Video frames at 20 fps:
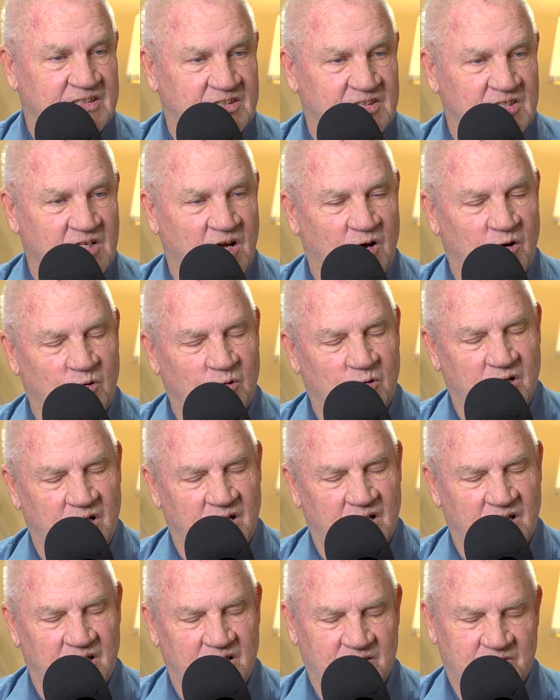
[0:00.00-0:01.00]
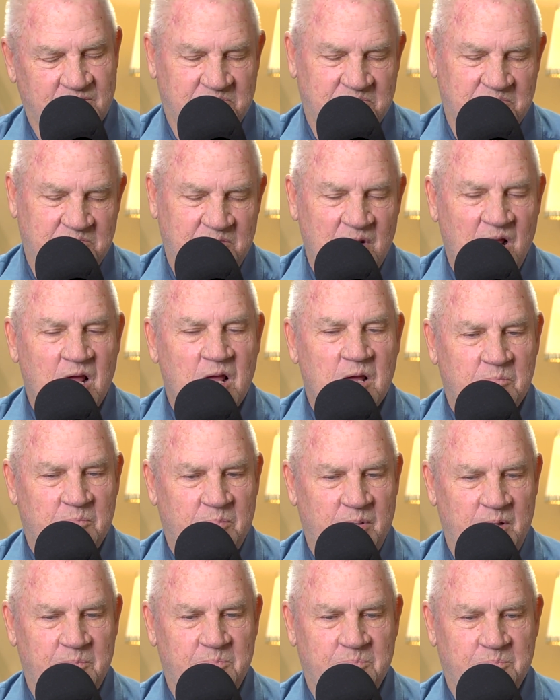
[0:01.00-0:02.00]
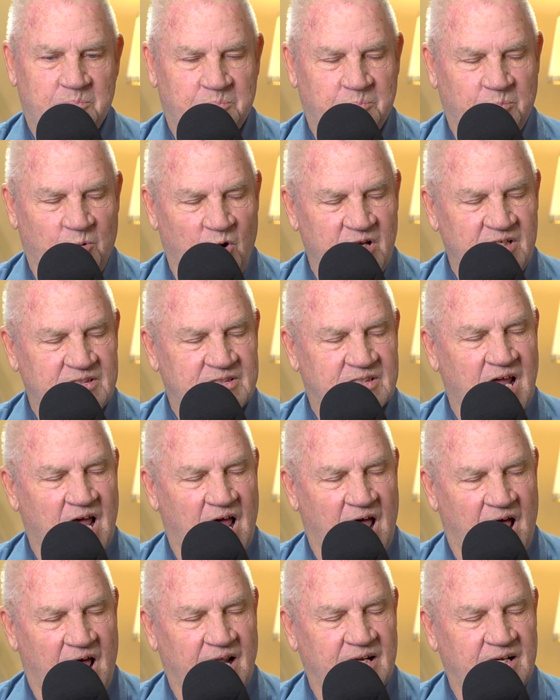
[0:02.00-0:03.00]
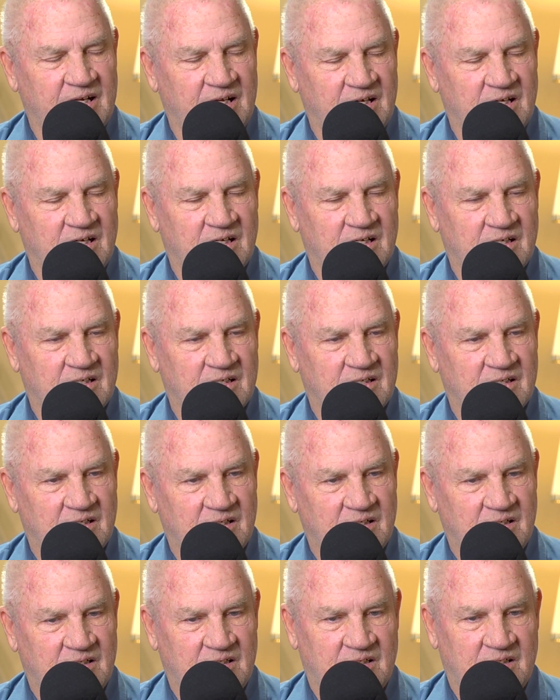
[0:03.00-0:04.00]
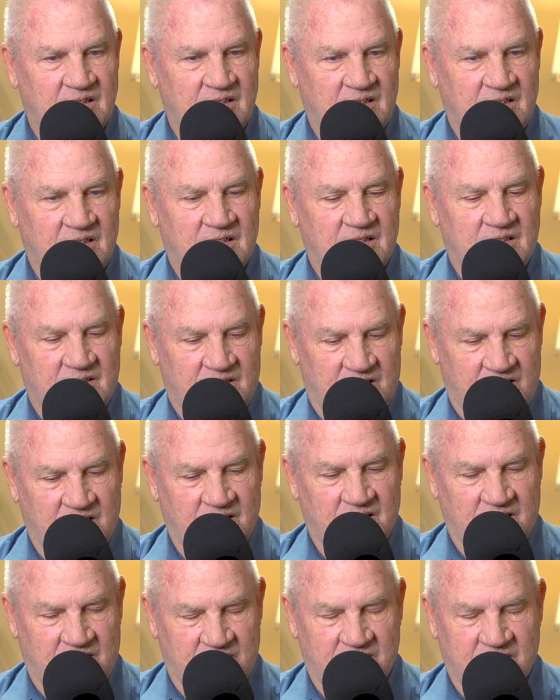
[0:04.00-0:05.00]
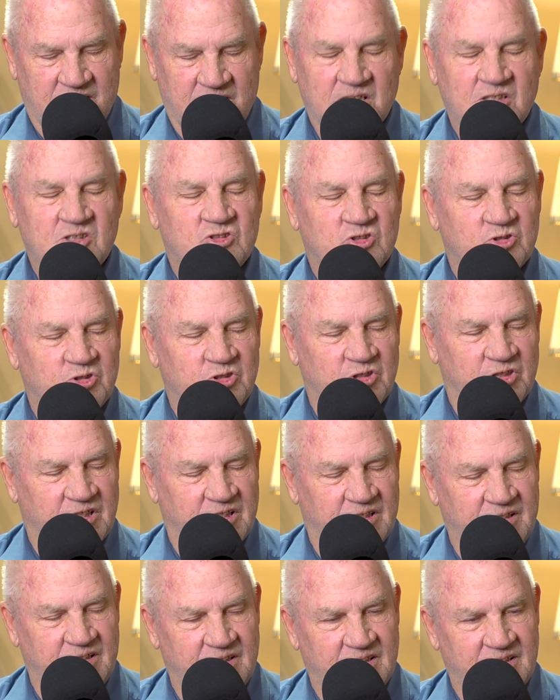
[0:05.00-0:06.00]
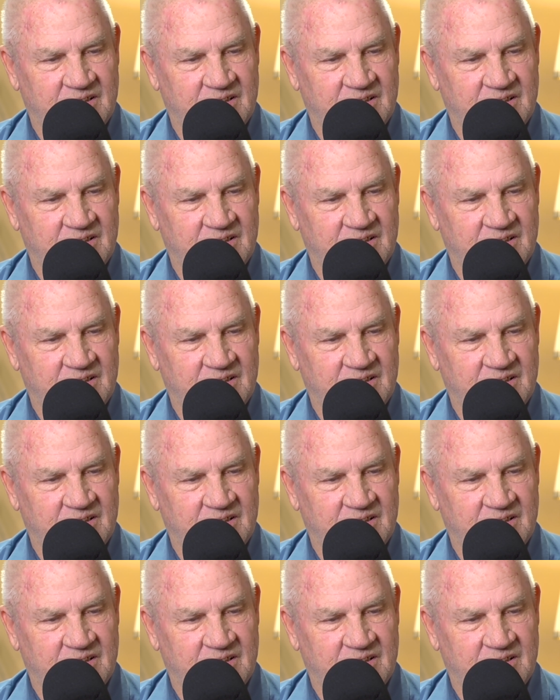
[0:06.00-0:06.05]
so, uh, but praise God. Uh, yes. Uh, things are good.